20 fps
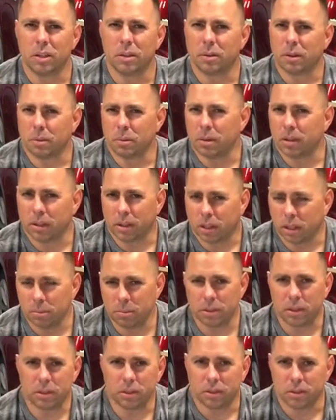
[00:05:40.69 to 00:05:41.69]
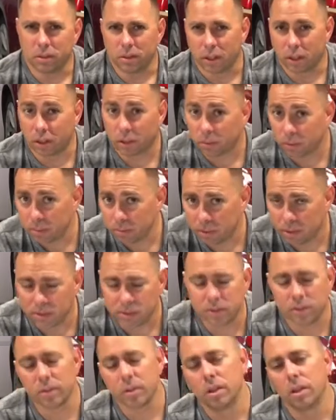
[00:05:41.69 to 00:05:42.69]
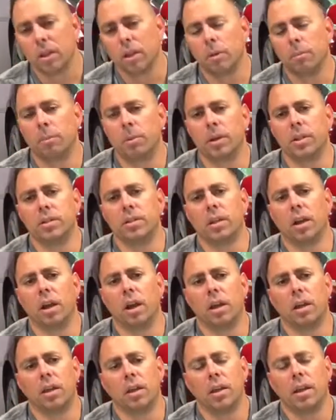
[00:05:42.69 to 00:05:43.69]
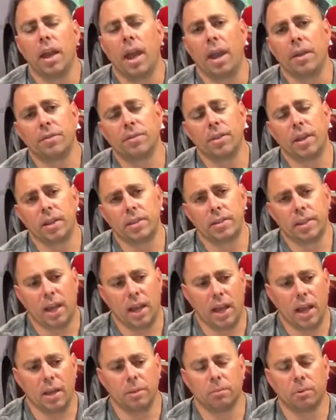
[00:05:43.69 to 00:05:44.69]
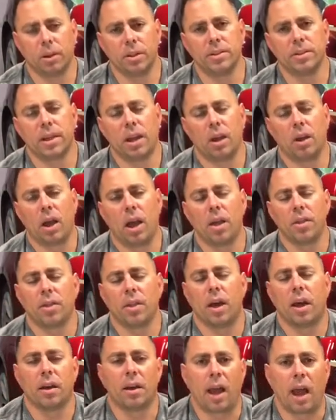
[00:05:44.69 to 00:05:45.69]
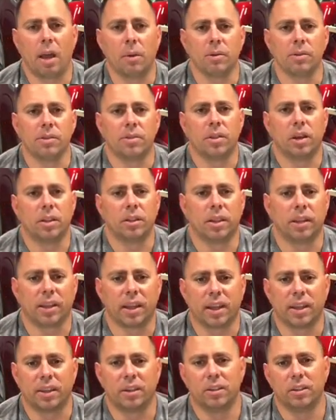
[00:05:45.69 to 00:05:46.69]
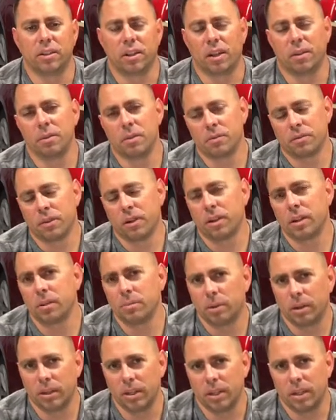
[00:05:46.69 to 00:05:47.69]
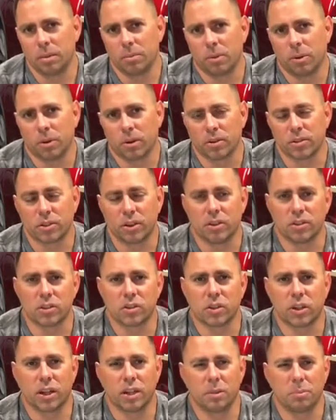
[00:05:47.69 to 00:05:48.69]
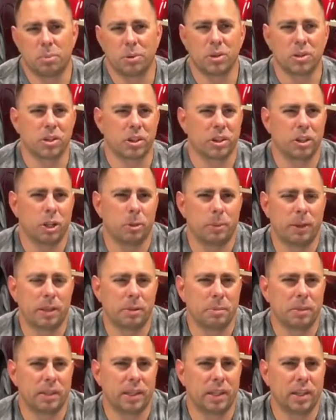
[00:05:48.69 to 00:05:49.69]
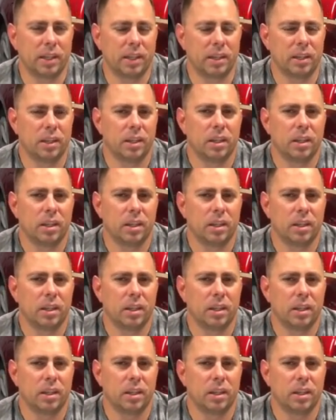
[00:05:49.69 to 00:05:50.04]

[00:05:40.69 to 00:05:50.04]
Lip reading: It could be like 3 months. But after that time runs out, I thought I was done. I couldn't refer anybody anymore. So I was trying to push it a little bit at the beginning.